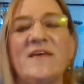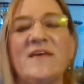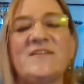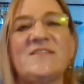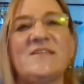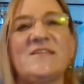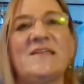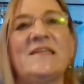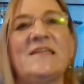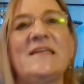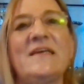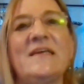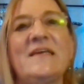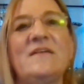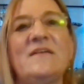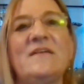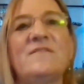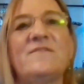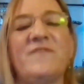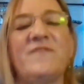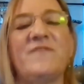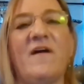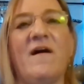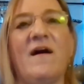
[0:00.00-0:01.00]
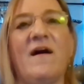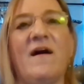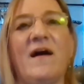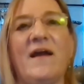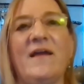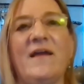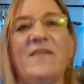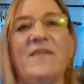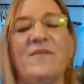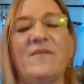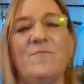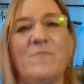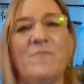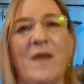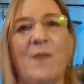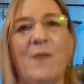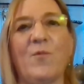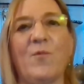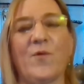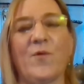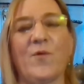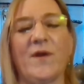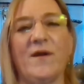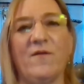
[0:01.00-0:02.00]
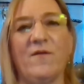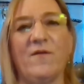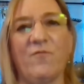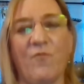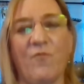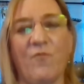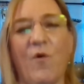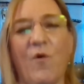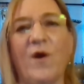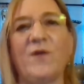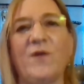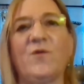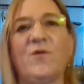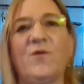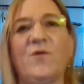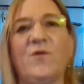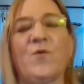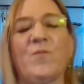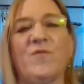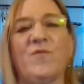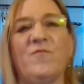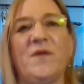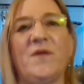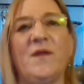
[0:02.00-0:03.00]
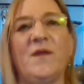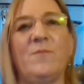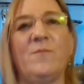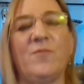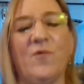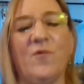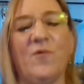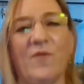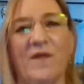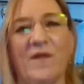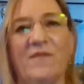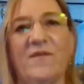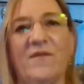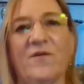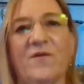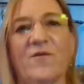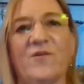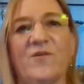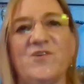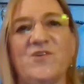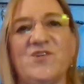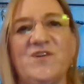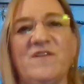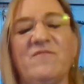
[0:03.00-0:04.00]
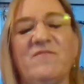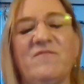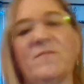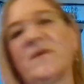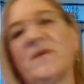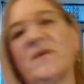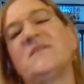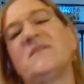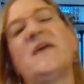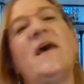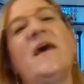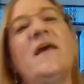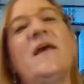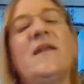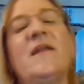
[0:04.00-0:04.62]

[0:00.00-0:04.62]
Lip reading: solidify the memory of one group of people and their achievements.